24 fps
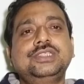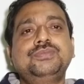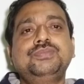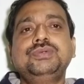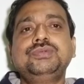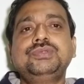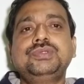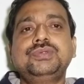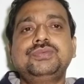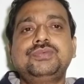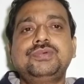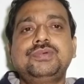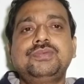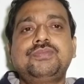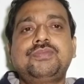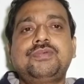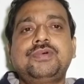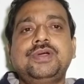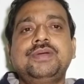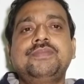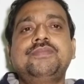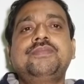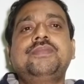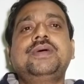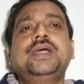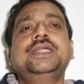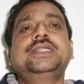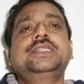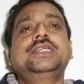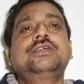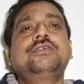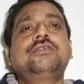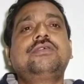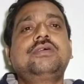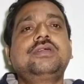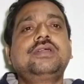beautiful poem by
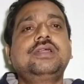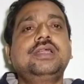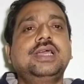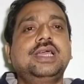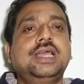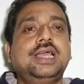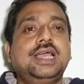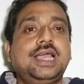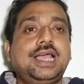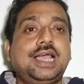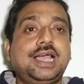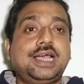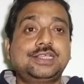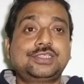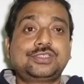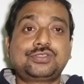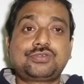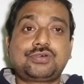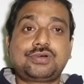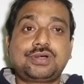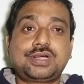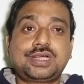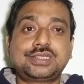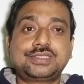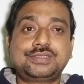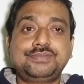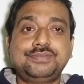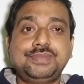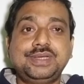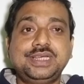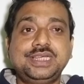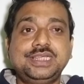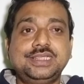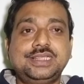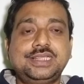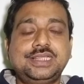Tagore has taught us
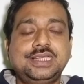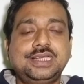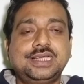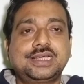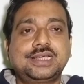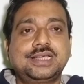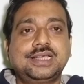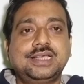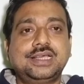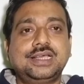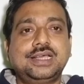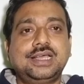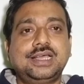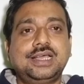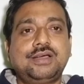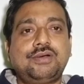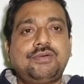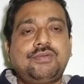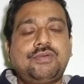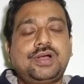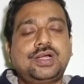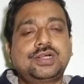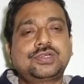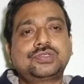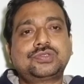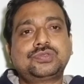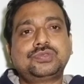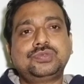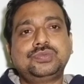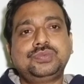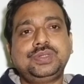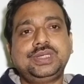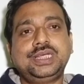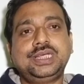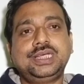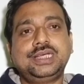many things. What
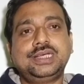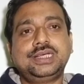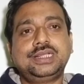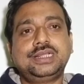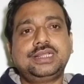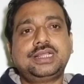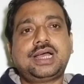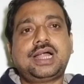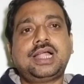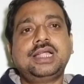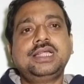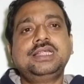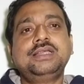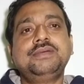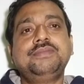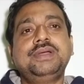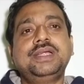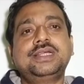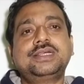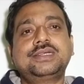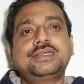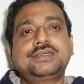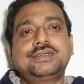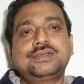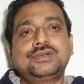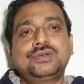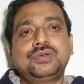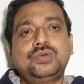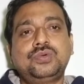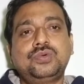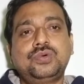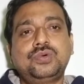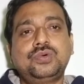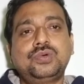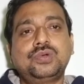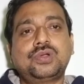should be the ultimate
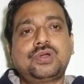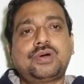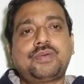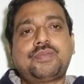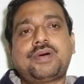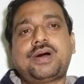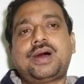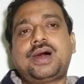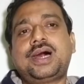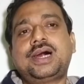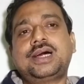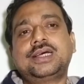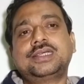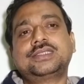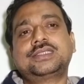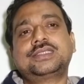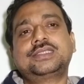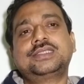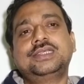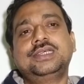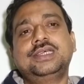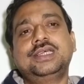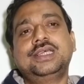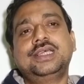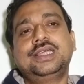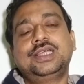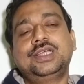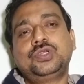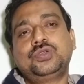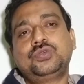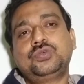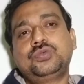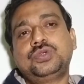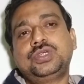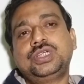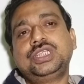goal of us
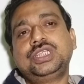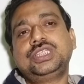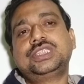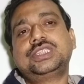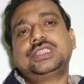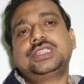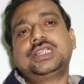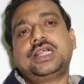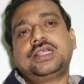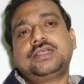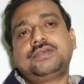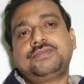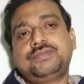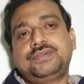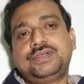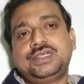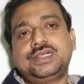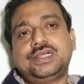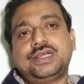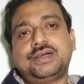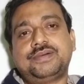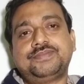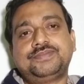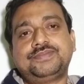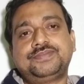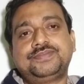to reach that freedom?